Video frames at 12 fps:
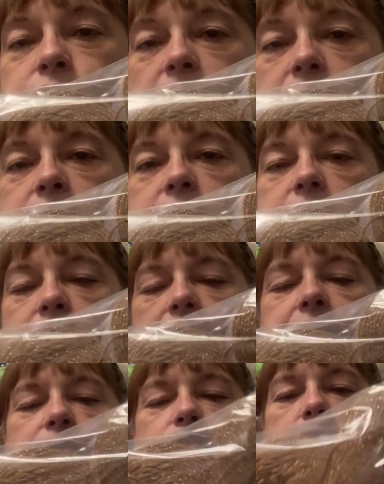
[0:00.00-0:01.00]

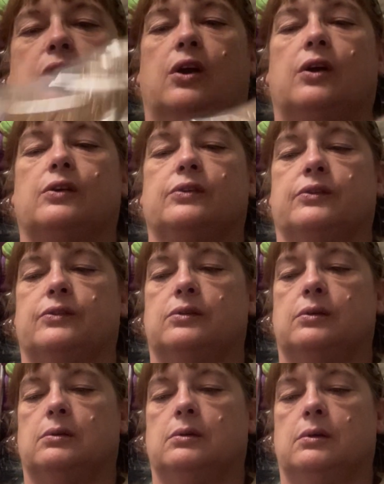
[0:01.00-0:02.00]
900 yards,
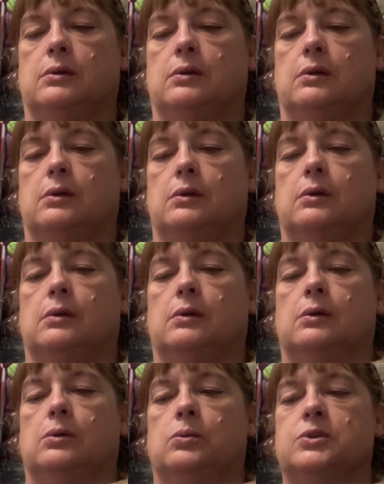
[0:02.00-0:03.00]

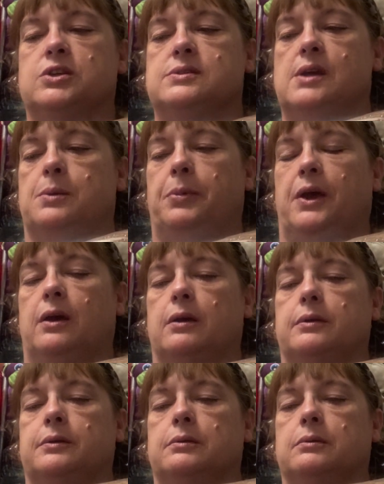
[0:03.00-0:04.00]
which is not bad.
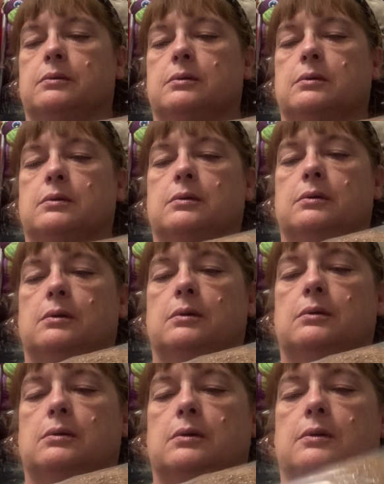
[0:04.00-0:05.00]

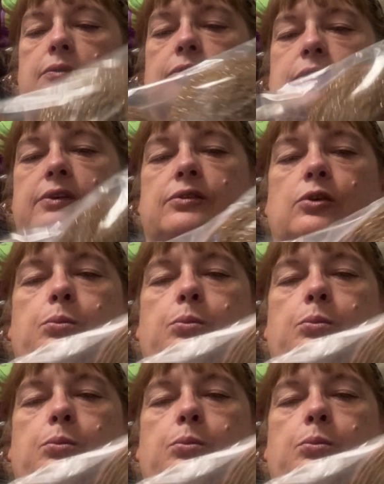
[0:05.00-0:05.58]
So there's a little